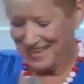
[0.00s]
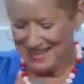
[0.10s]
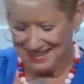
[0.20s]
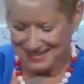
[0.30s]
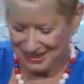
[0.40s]

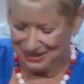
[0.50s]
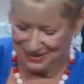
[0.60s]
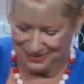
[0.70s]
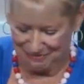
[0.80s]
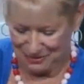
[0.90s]
This,
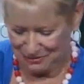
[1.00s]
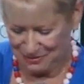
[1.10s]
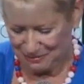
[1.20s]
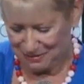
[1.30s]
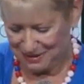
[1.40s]
bear
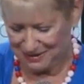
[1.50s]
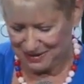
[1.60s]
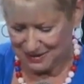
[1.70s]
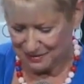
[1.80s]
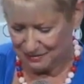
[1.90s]
with me here. I
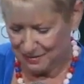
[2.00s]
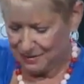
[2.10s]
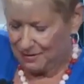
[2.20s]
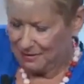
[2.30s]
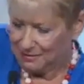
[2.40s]
guess a little,
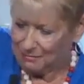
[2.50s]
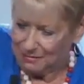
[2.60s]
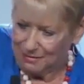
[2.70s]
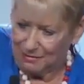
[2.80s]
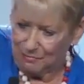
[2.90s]

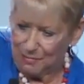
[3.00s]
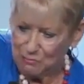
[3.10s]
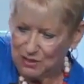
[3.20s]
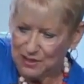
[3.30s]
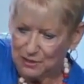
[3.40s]
what
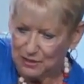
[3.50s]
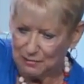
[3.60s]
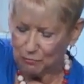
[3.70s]
do they call it? A